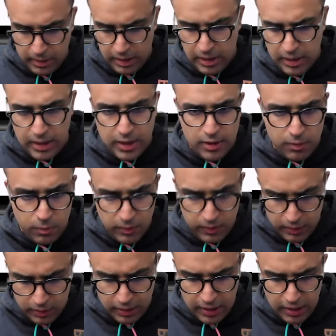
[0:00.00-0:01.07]
And
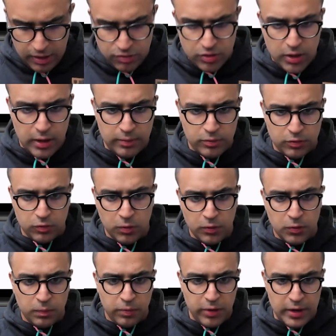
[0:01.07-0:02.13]
within catch, I'm just going
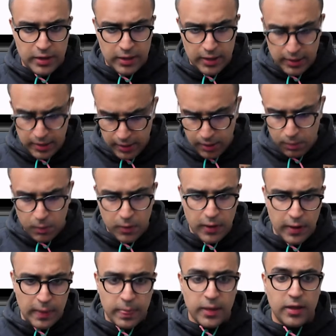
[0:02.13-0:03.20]
to print an error
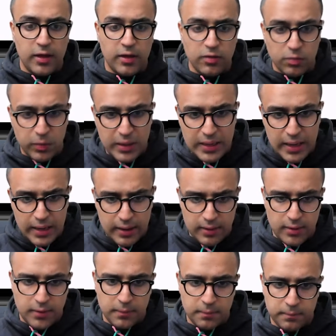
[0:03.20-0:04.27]
in the case we get
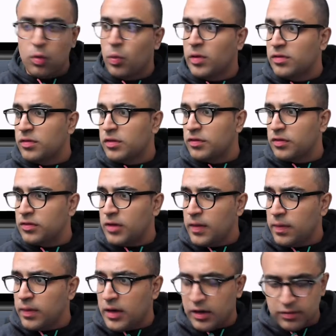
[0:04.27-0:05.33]
any. Once this is
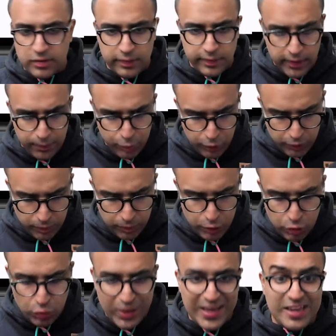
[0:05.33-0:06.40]
done, the next thing that I'm going to be
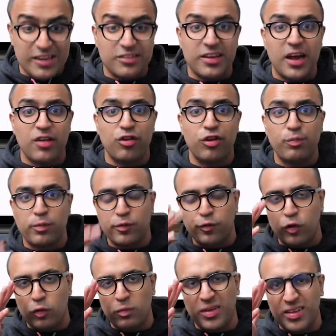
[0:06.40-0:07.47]
doing is actually
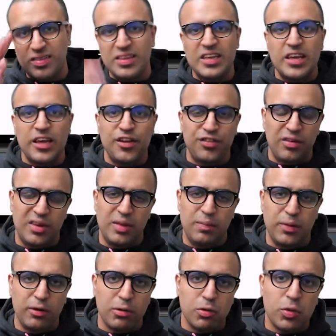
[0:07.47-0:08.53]
performing the
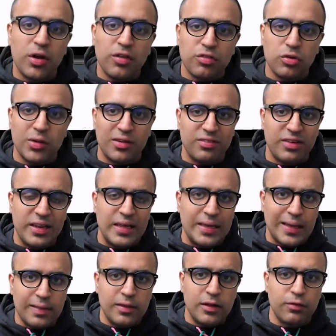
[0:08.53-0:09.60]
HTTP request to actually
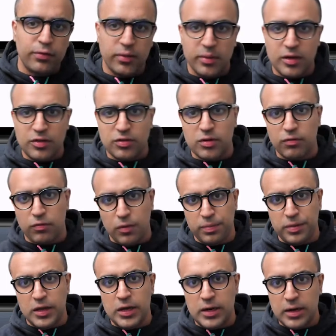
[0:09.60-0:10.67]
get the information from
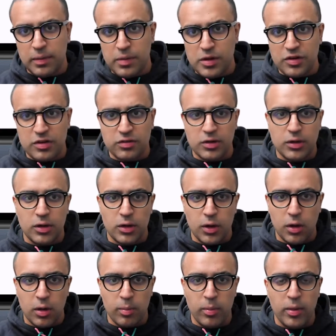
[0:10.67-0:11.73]
the
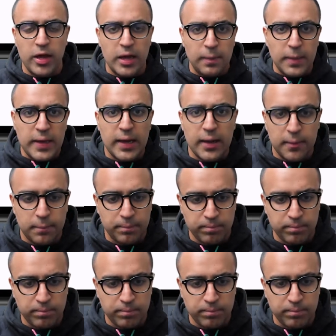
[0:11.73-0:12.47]
dummyjson.com API.